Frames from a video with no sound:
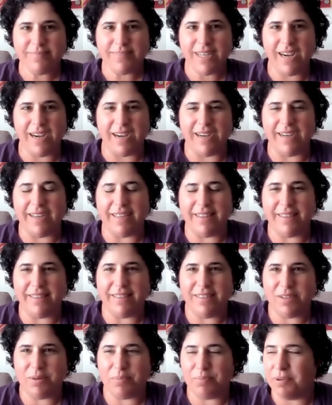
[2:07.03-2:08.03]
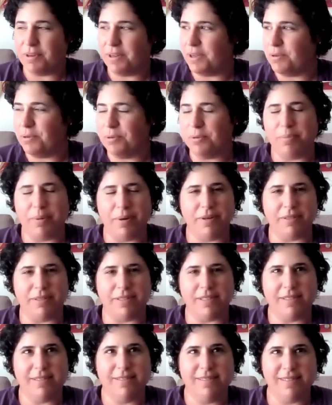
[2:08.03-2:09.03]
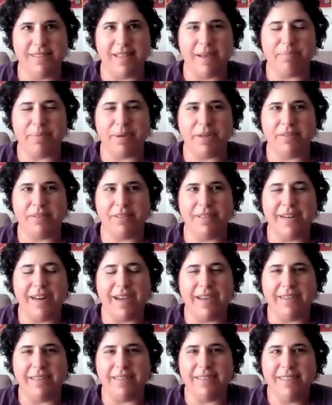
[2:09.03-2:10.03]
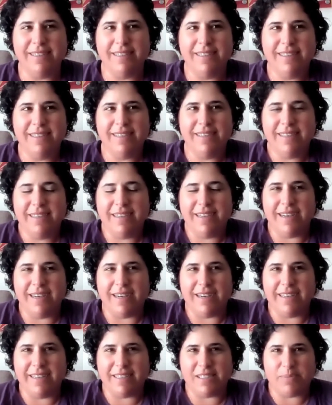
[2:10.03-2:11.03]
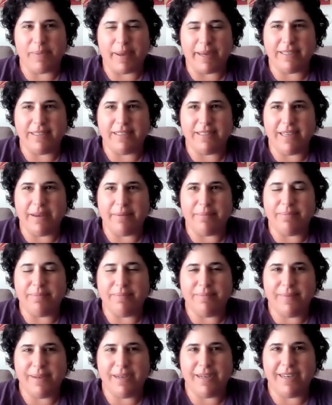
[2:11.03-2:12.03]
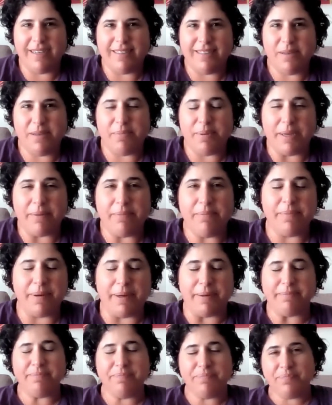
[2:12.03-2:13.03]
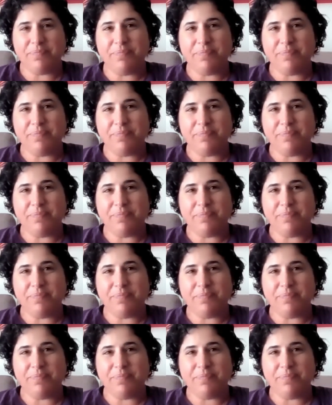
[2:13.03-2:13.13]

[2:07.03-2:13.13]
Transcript: And they're pretty cool birds, a lot bigger than I expected them to be. But